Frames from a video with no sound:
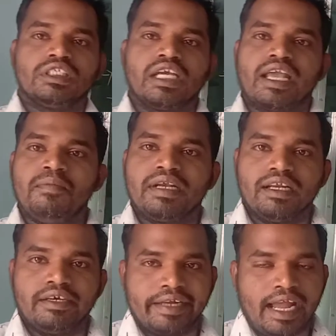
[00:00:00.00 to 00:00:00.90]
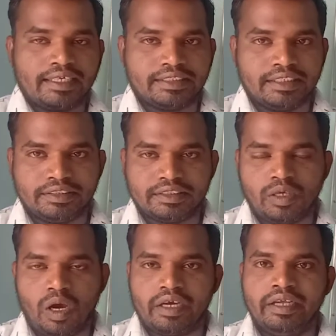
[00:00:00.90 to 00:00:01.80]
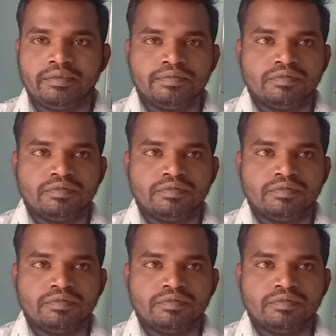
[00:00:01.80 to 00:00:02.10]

chemical reactions. Okay,